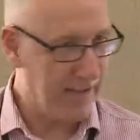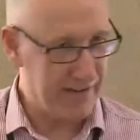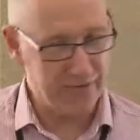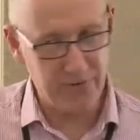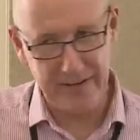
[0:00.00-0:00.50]
And
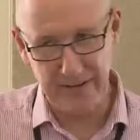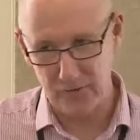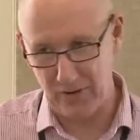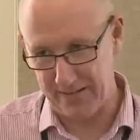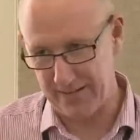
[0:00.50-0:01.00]
it's really
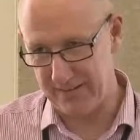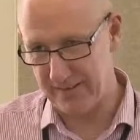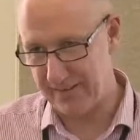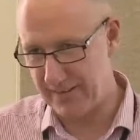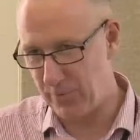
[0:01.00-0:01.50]
interesting to
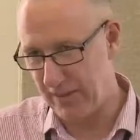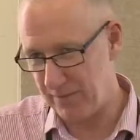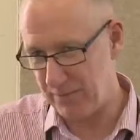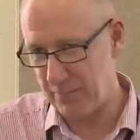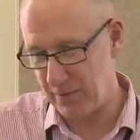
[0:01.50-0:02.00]
see whether
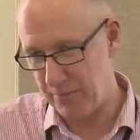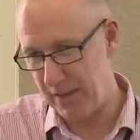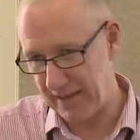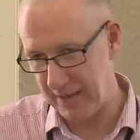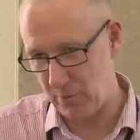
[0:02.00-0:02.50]
people
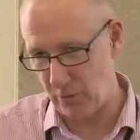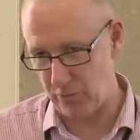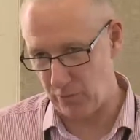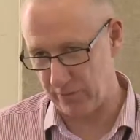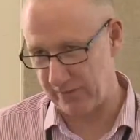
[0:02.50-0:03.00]
pick up on
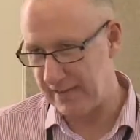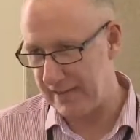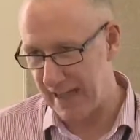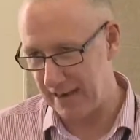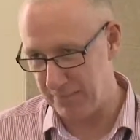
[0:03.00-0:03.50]
those
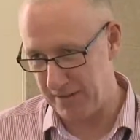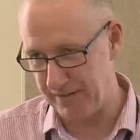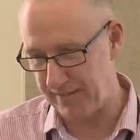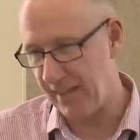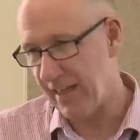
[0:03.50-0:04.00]
key
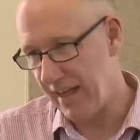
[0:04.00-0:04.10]
elements.